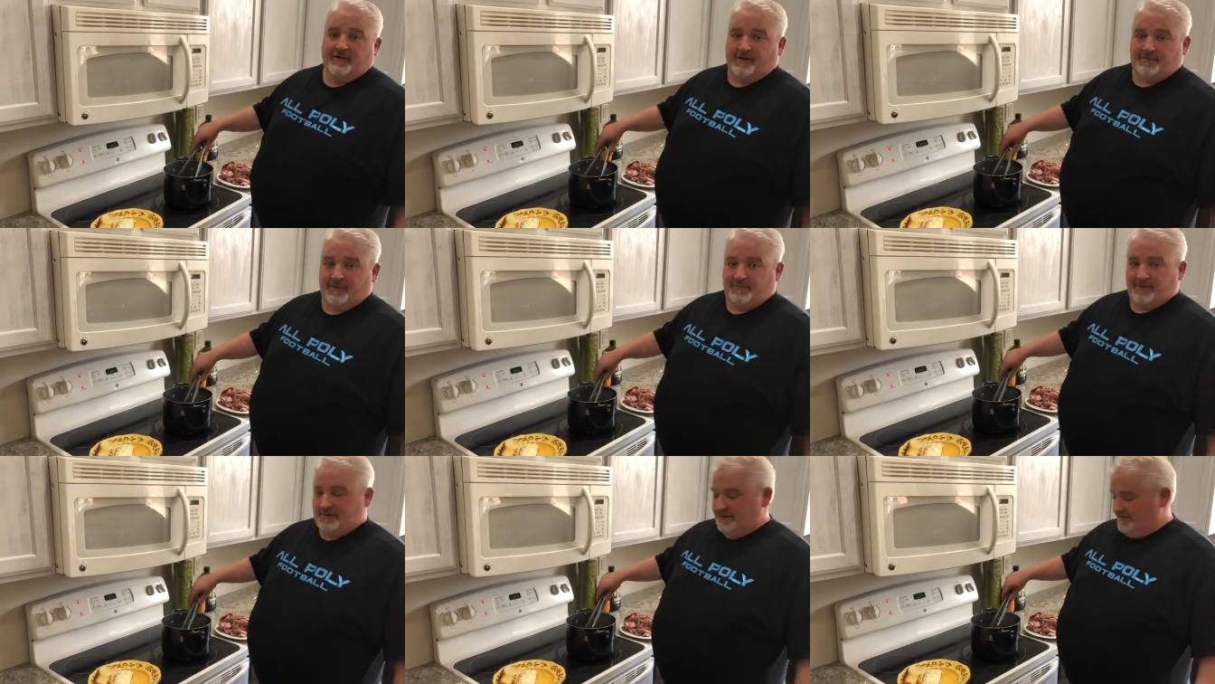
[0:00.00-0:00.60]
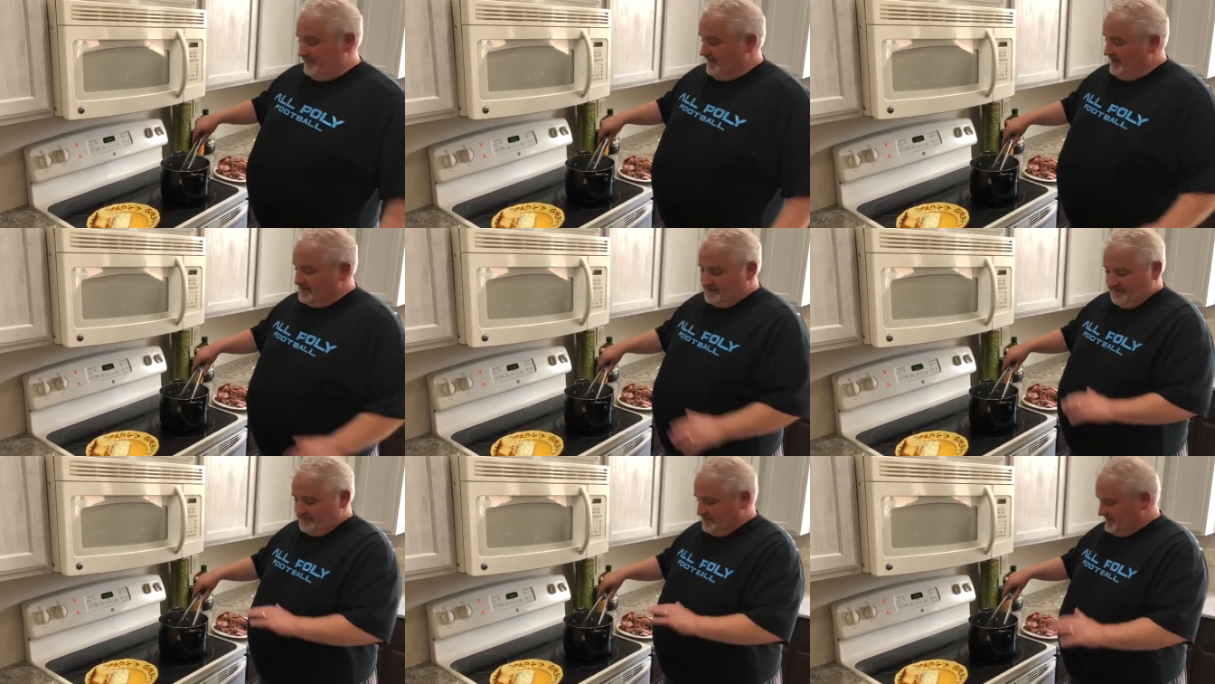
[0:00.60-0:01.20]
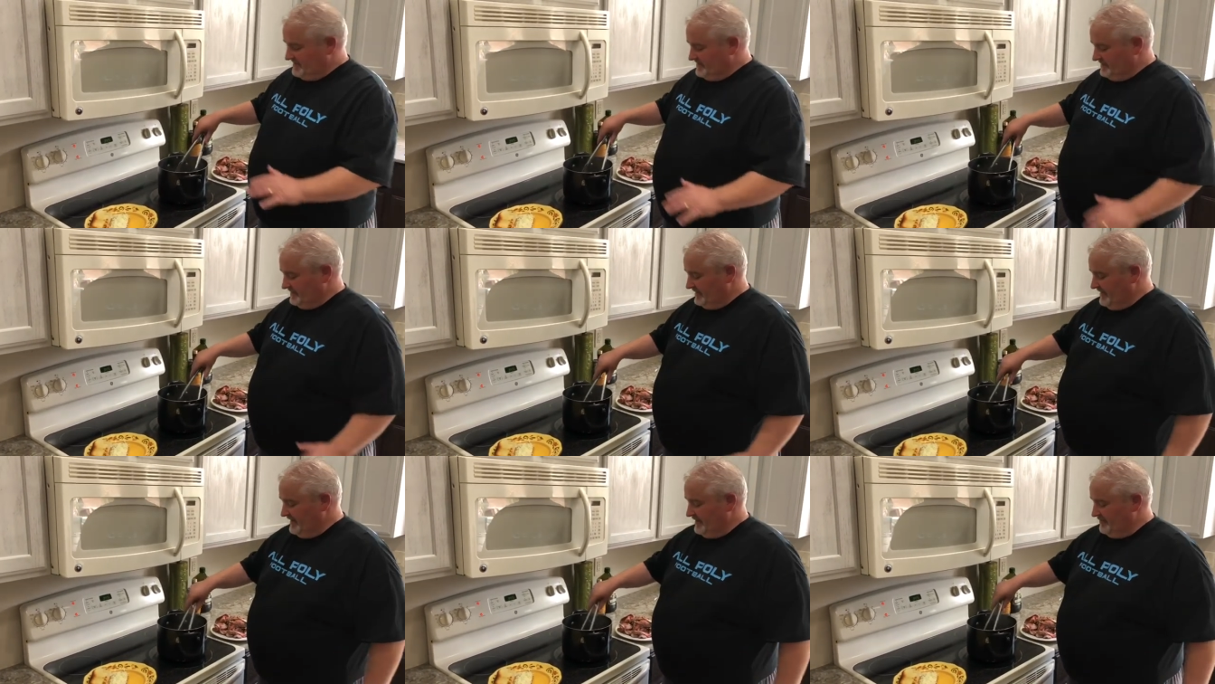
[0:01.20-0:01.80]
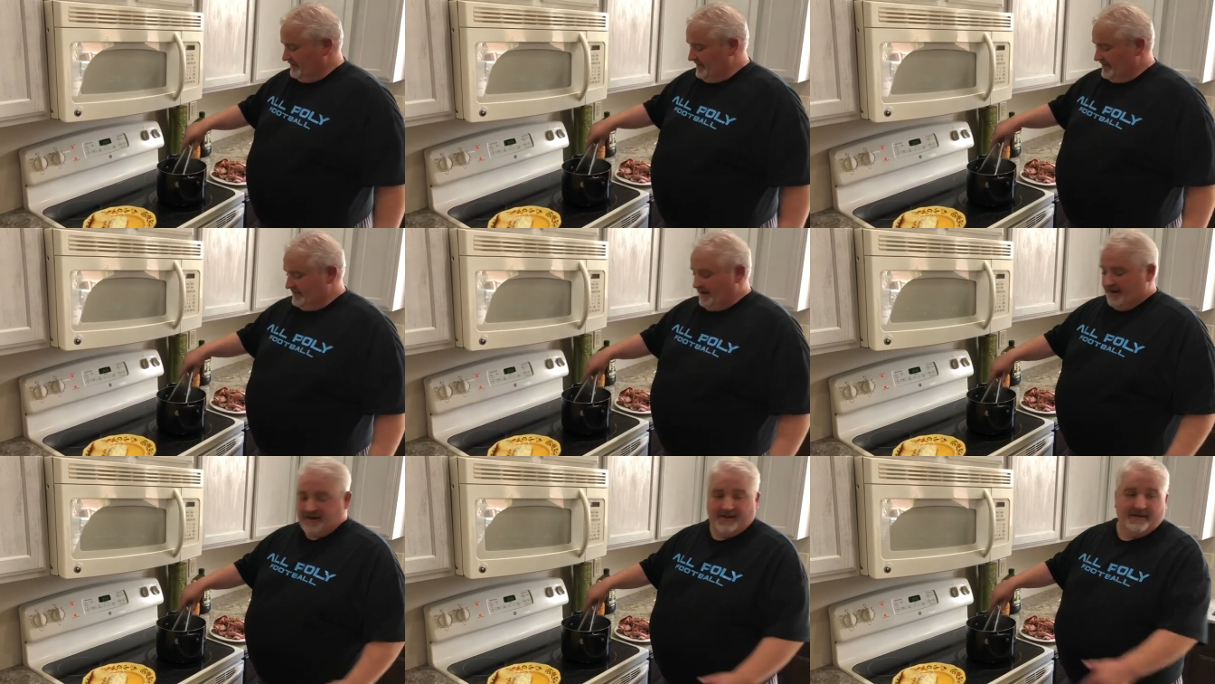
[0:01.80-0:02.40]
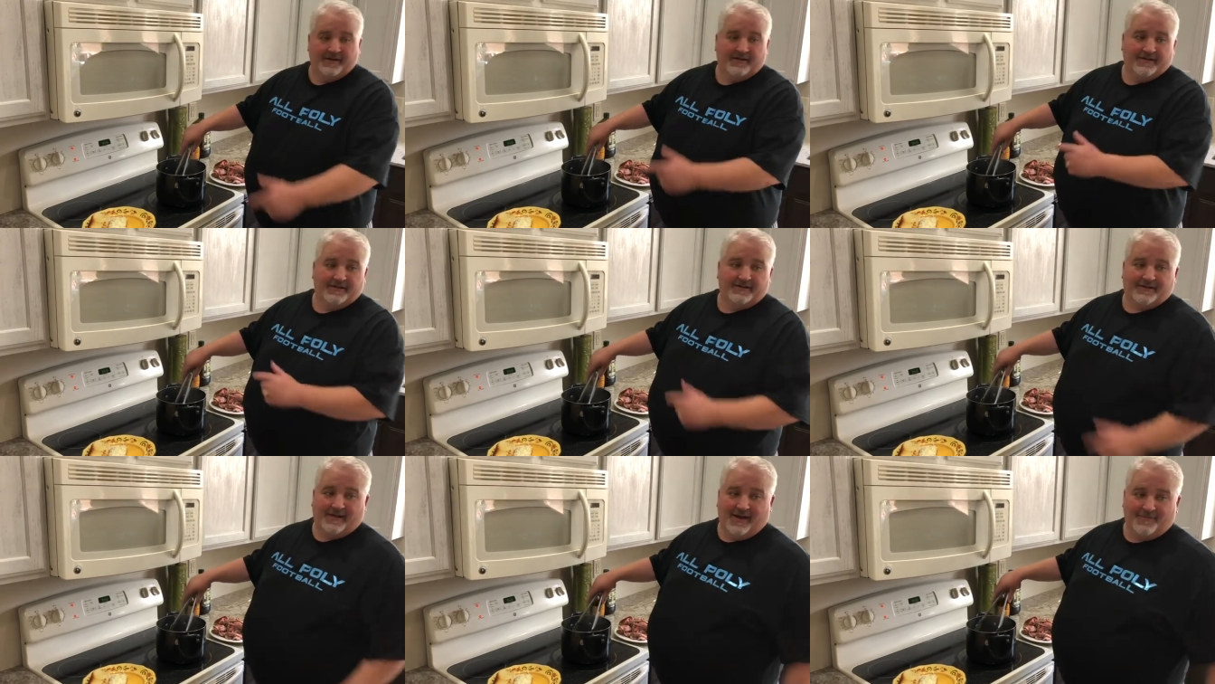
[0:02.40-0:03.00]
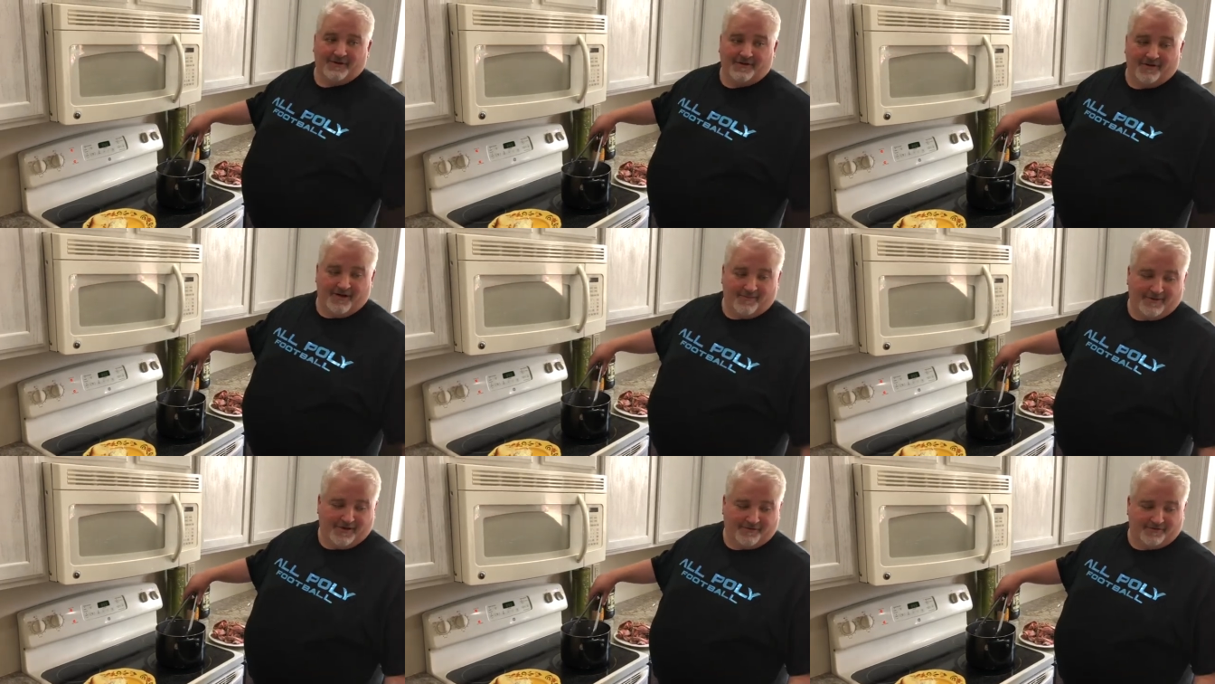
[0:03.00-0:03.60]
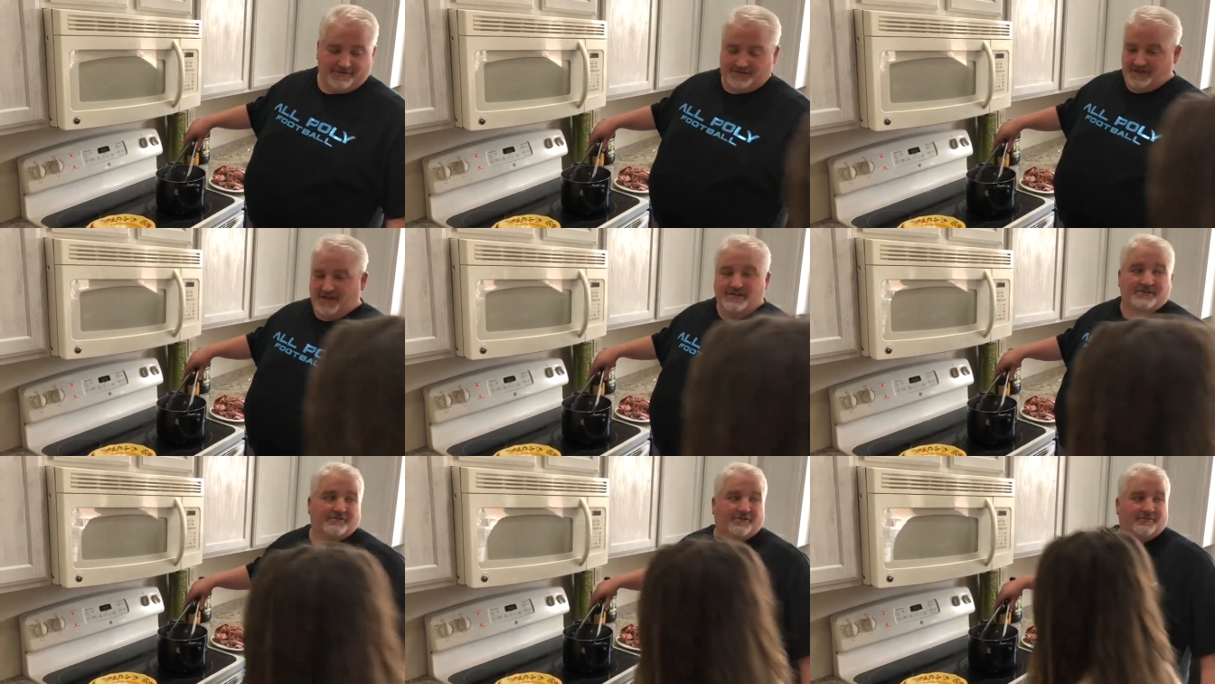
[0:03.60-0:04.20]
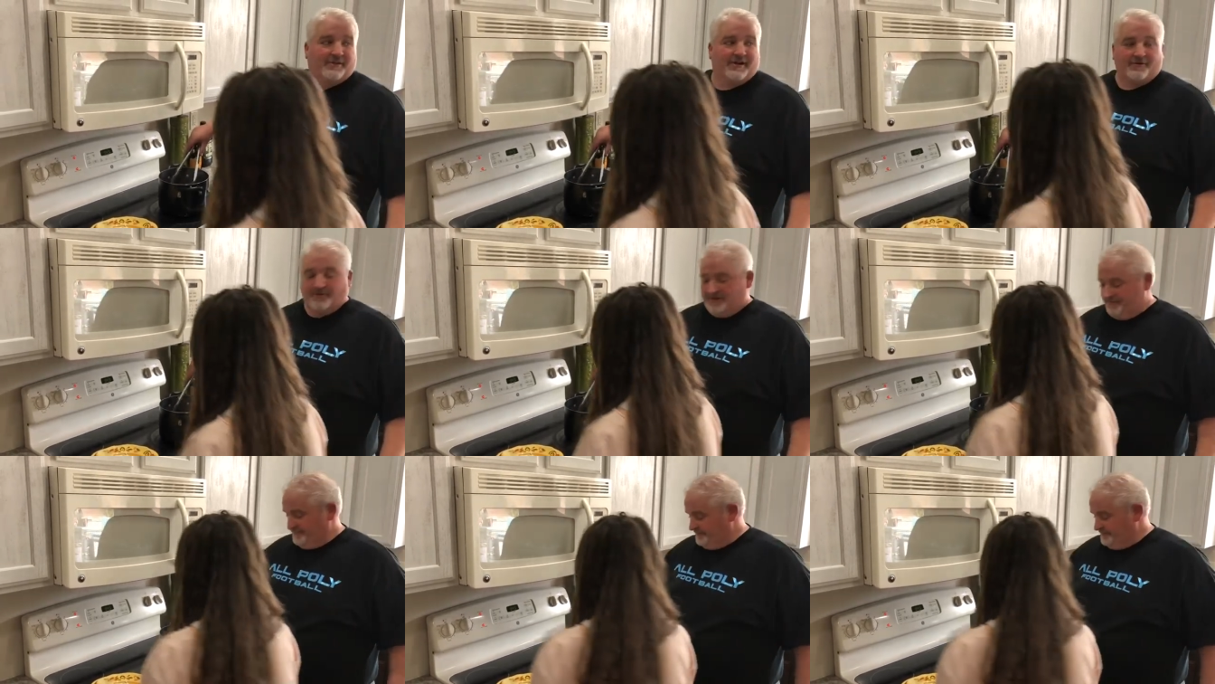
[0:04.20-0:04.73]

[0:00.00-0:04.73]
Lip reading: I'm not putting any veggie. I'm just lean and mean. Okay, Camry, you ready to make one? Chase, you want to make one?